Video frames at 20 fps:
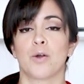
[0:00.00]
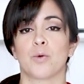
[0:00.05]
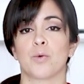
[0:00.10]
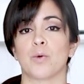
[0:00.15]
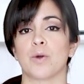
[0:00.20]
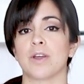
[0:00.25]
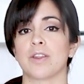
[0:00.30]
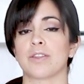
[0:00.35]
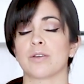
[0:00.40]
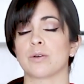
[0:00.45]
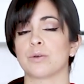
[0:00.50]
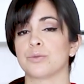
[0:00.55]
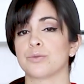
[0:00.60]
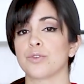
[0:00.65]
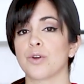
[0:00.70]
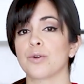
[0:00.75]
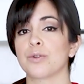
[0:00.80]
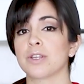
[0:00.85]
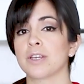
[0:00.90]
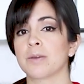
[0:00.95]
with a
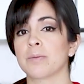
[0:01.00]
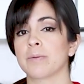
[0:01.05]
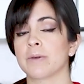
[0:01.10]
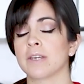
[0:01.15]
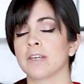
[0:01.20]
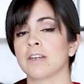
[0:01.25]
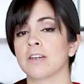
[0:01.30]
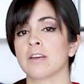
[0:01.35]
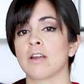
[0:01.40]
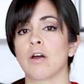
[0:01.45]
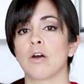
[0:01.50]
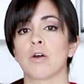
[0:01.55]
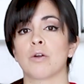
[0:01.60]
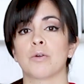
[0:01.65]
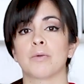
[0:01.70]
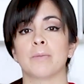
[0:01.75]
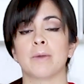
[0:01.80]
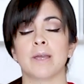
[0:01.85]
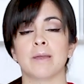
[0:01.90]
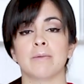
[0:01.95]
rolling pin
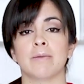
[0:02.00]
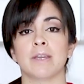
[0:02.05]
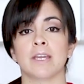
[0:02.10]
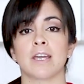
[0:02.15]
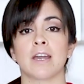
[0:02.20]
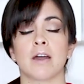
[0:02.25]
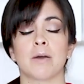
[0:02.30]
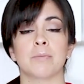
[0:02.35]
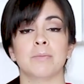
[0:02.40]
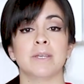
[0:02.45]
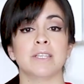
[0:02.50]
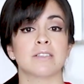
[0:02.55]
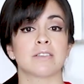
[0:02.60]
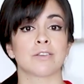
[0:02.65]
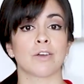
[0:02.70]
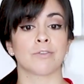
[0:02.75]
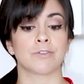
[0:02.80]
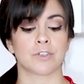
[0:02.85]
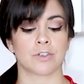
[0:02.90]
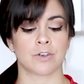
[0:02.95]
or maybe a meat
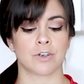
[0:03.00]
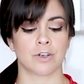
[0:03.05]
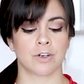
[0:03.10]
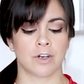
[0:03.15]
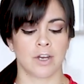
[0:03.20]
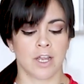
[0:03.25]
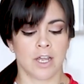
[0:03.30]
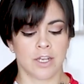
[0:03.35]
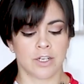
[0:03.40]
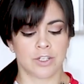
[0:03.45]
softener,